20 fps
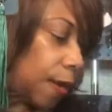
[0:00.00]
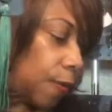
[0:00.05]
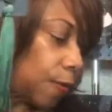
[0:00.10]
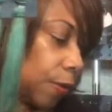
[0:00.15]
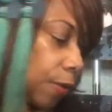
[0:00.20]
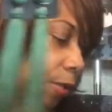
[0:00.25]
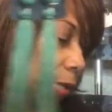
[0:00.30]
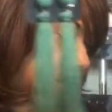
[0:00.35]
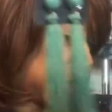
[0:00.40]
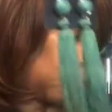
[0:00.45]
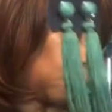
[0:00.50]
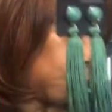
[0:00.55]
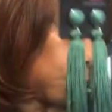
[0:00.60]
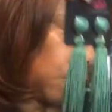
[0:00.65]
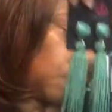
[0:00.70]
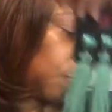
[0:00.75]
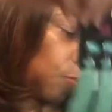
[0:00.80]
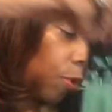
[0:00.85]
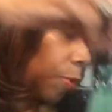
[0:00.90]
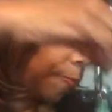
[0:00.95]
ordered
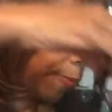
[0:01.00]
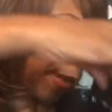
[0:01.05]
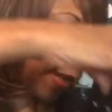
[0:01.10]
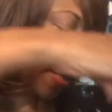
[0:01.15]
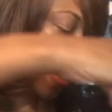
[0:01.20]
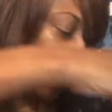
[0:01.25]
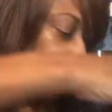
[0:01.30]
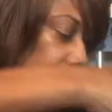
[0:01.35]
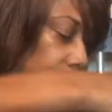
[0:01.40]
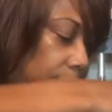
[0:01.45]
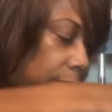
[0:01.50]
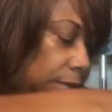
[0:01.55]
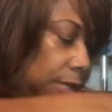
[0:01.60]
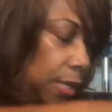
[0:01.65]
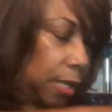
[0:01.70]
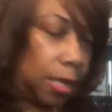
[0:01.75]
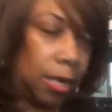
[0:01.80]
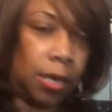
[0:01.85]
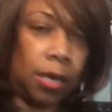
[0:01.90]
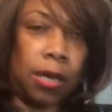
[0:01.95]
one more pair,
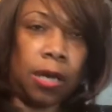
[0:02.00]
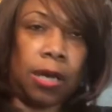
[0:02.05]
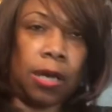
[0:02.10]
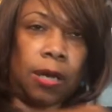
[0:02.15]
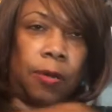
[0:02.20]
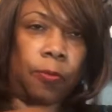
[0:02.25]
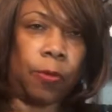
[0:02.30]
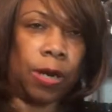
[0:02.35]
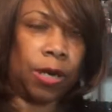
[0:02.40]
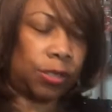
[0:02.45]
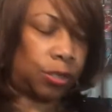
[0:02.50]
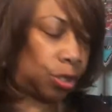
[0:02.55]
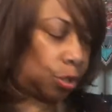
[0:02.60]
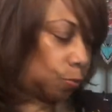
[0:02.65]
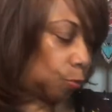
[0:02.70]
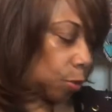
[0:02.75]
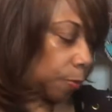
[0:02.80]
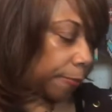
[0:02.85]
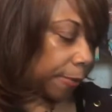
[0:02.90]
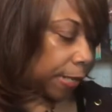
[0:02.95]
one or
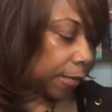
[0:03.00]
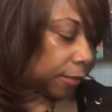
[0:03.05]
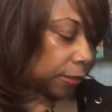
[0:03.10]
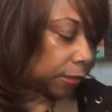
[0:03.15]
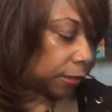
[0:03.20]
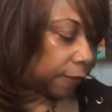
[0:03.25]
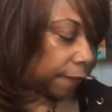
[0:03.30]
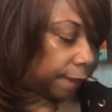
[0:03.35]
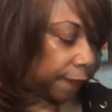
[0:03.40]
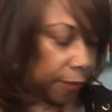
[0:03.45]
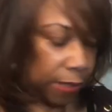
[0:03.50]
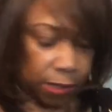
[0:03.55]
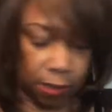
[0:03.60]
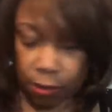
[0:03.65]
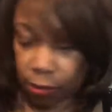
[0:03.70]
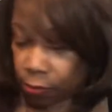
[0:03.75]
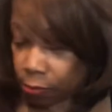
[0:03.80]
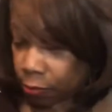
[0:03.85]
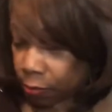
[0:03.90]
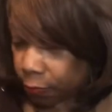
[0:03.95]
two more pairs of these.
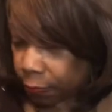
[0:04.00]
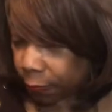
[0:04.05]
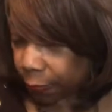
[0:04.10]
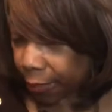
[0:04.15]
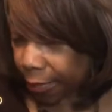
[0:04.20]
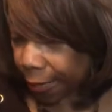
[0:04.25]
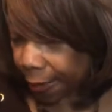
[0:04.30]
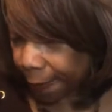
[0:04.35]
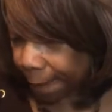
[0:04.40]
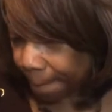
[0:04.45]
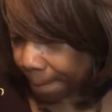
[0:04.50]
Okay.